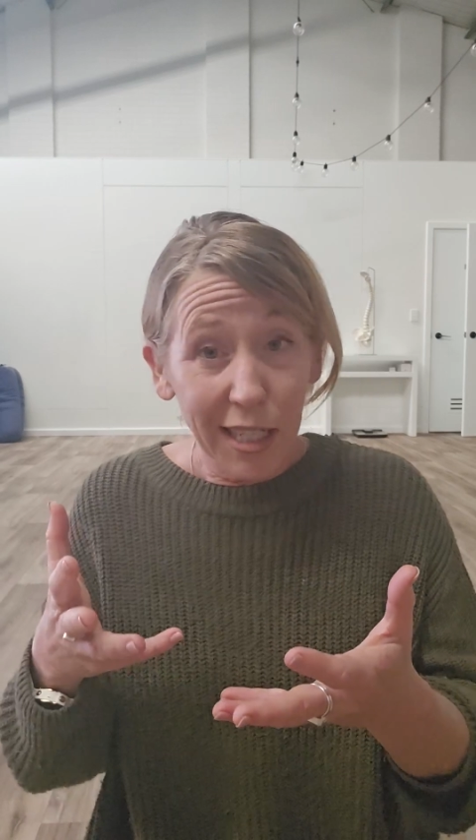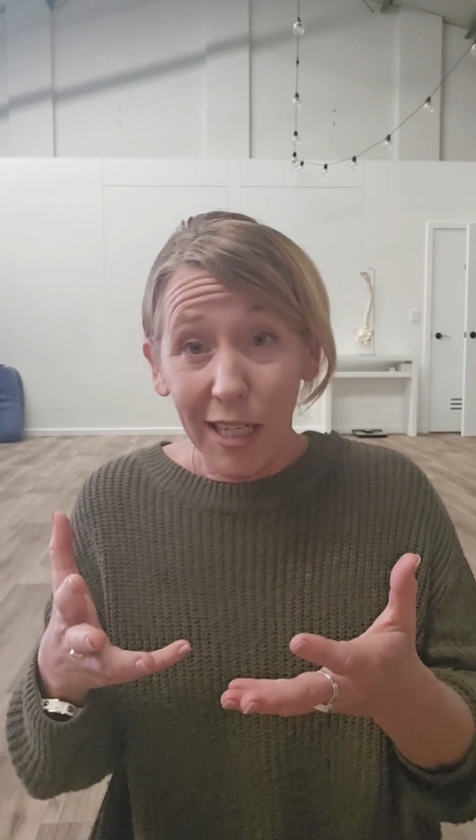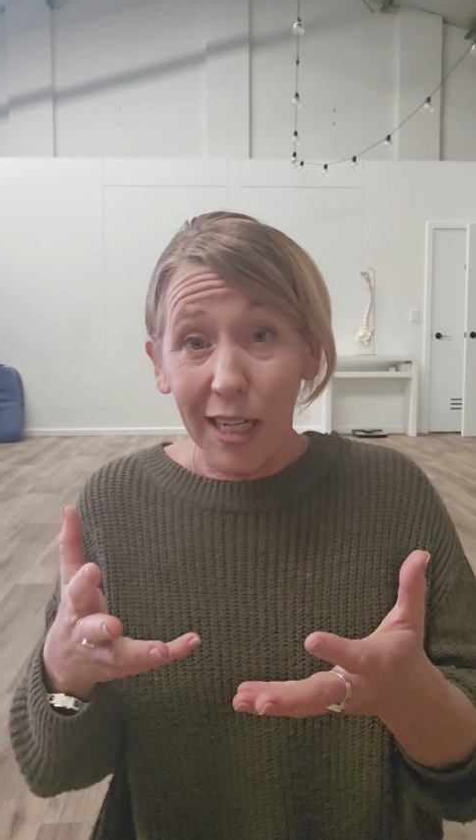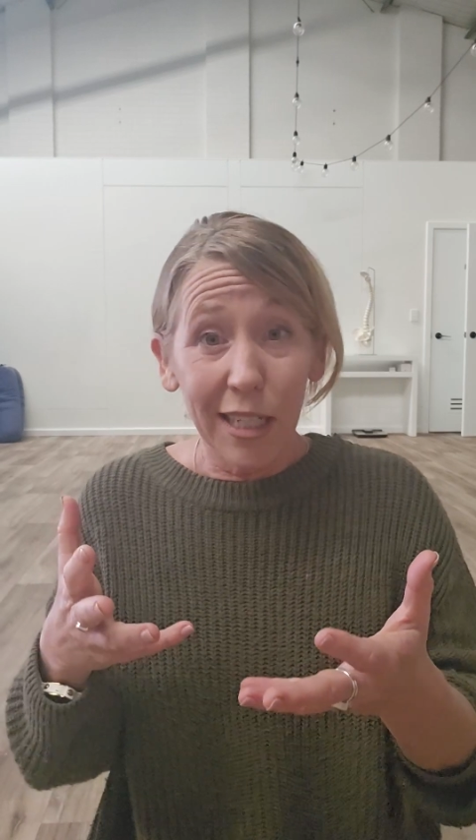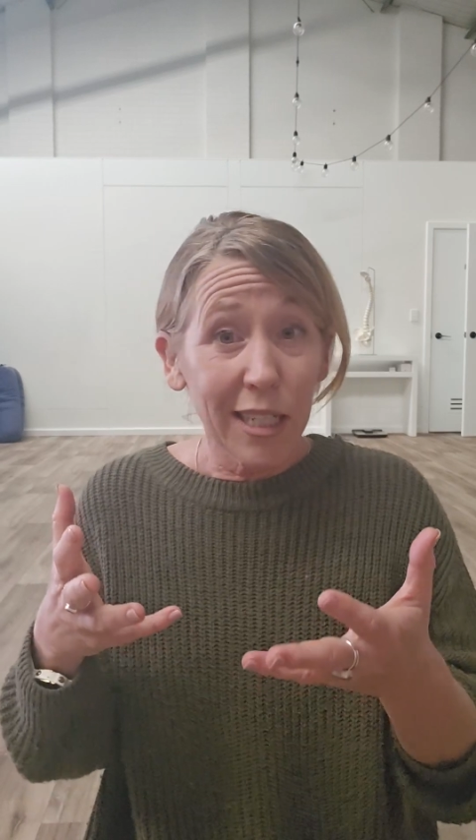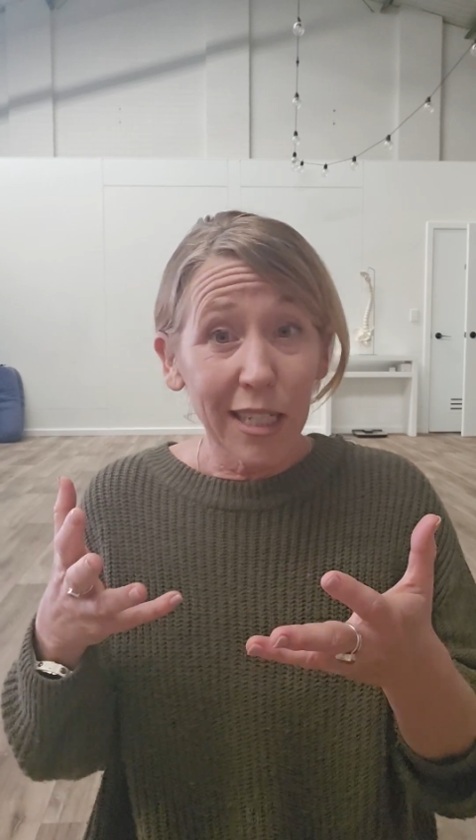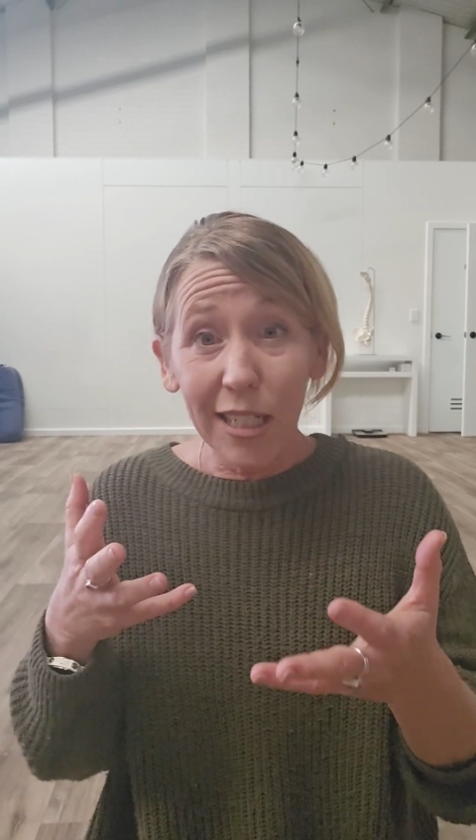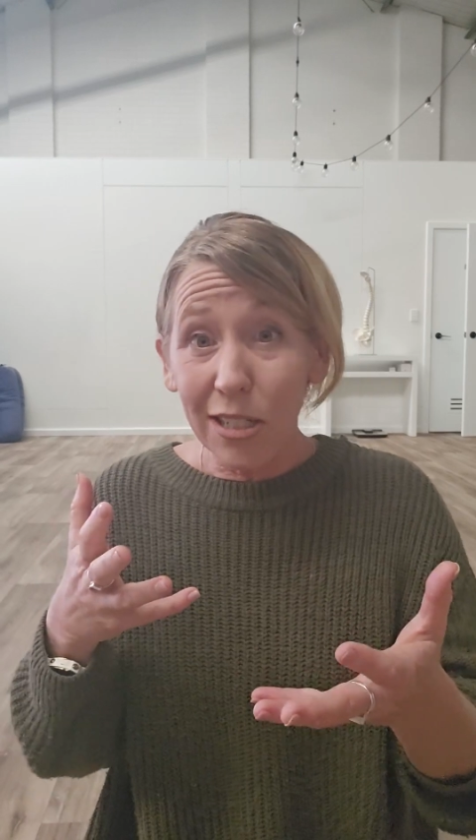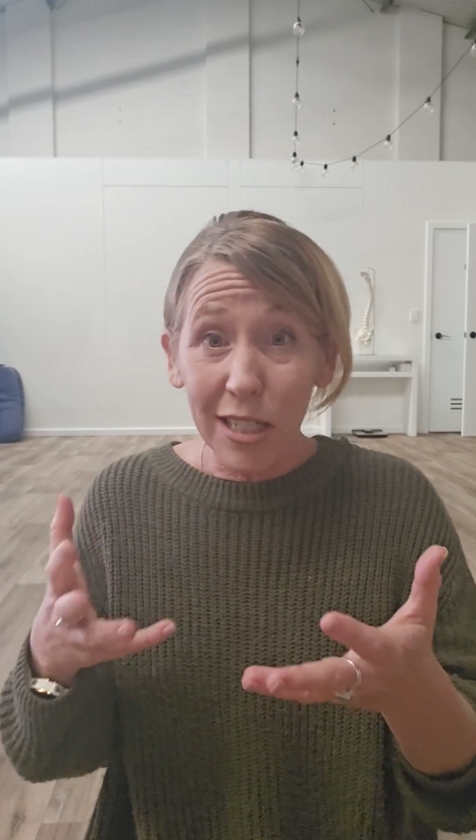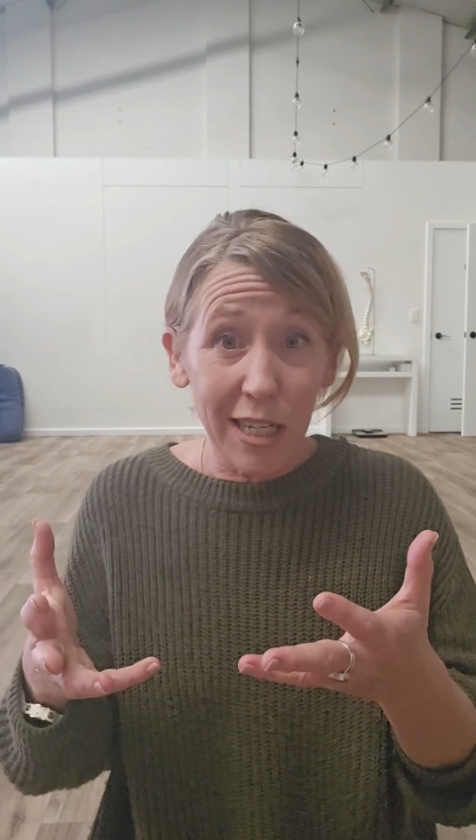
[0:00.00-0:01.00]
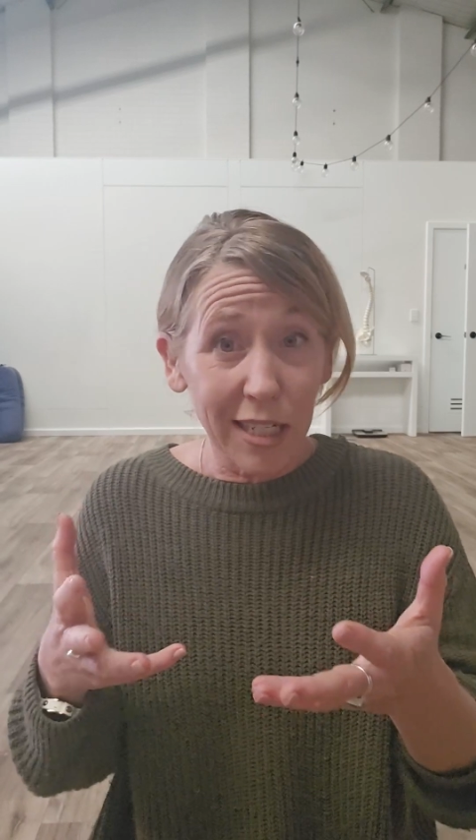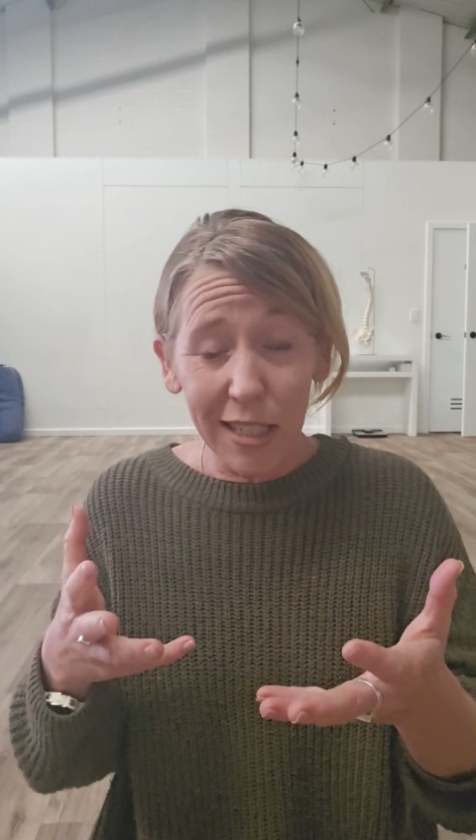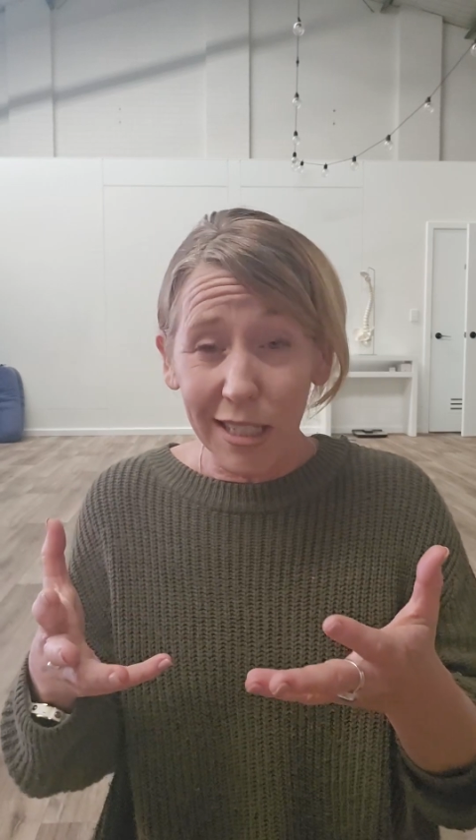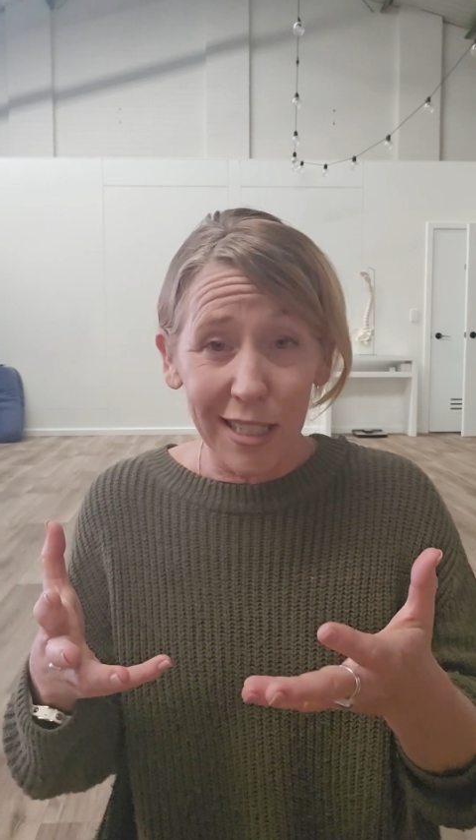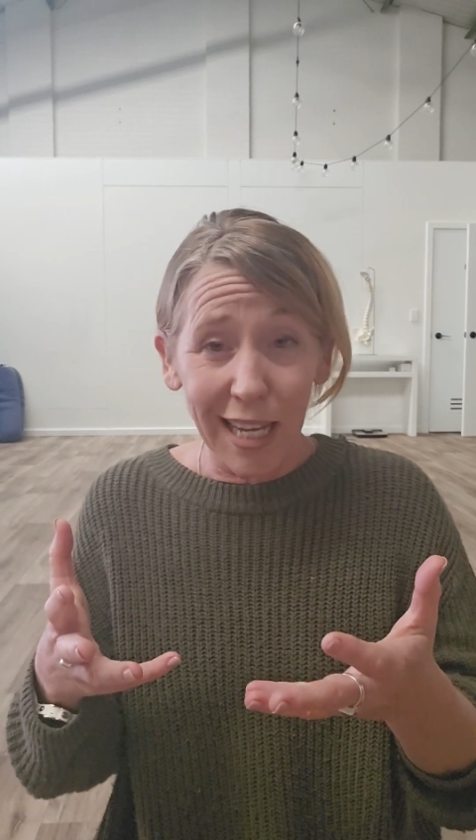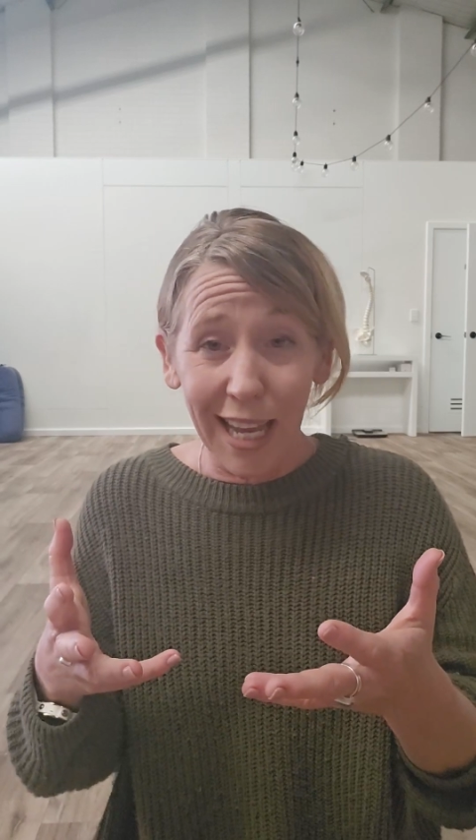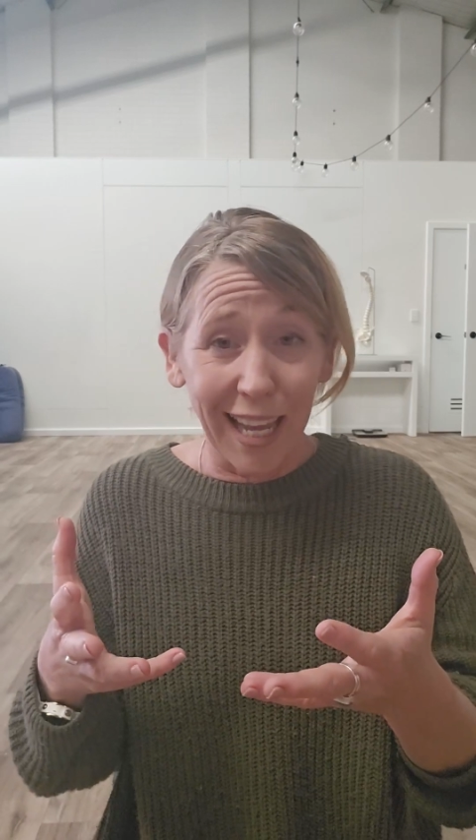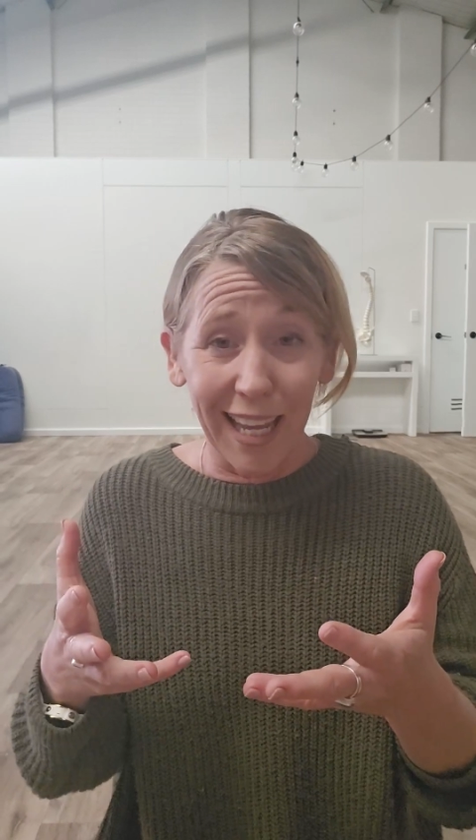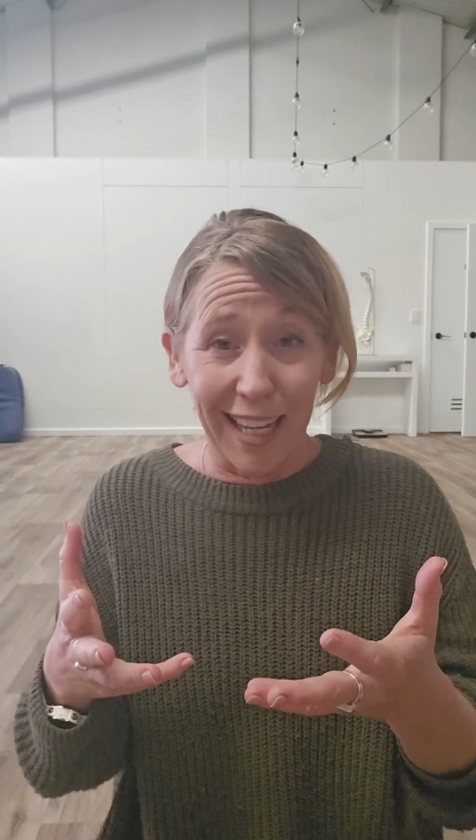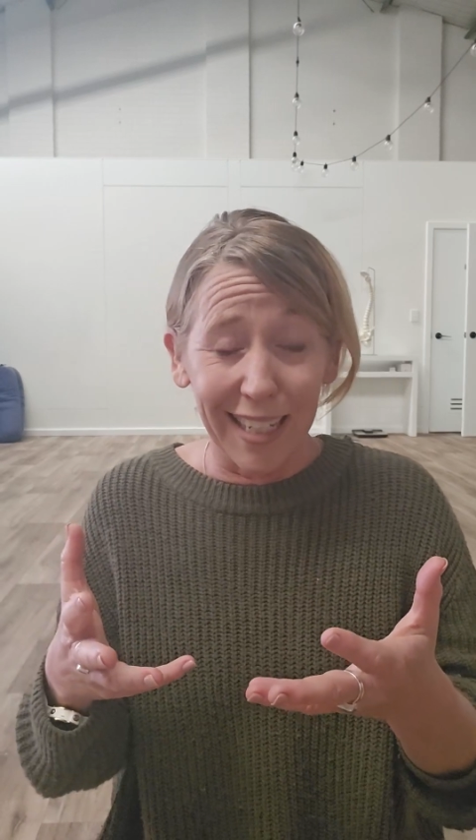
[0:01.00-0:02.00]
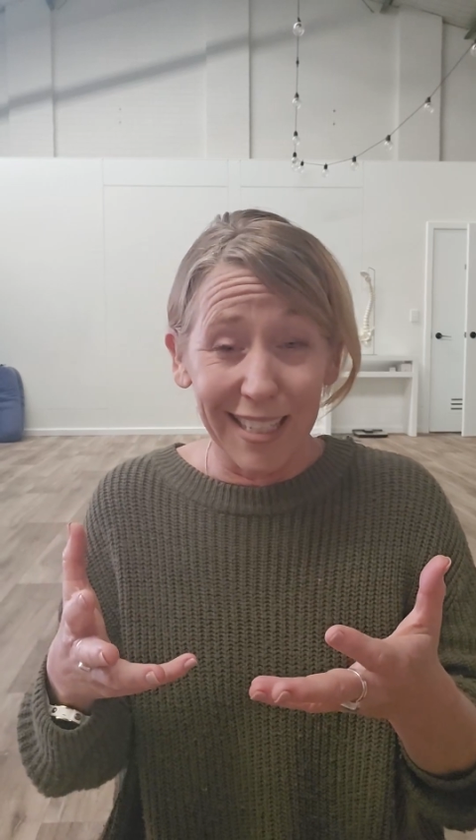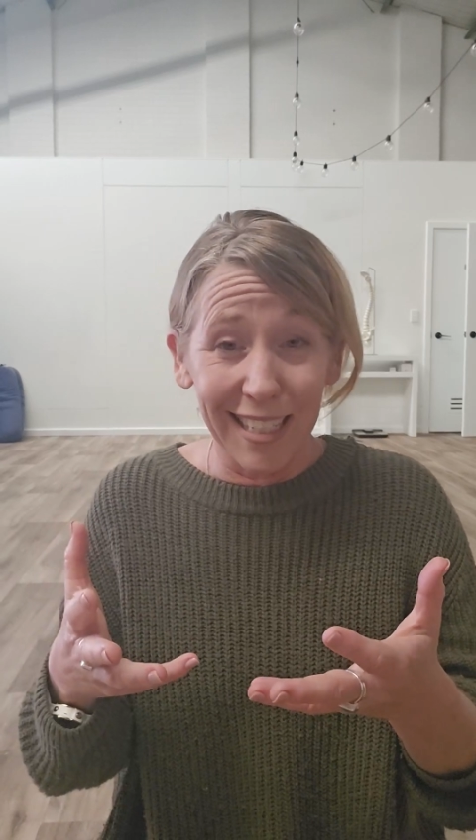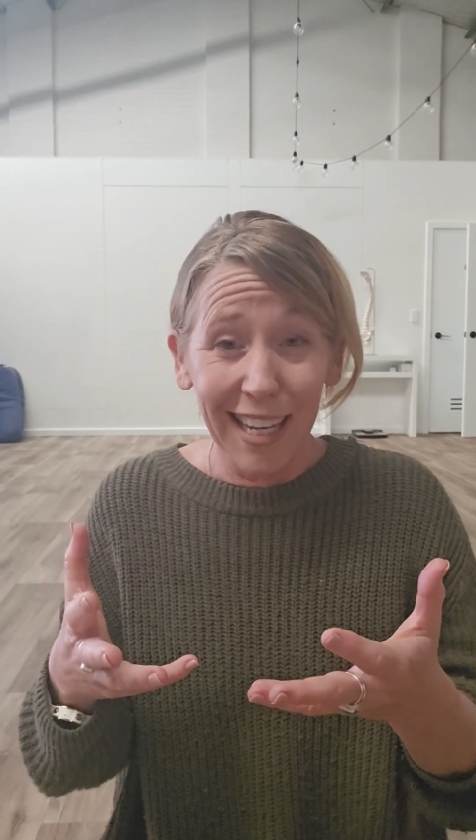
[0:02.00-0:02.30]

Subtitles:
I need you to understand.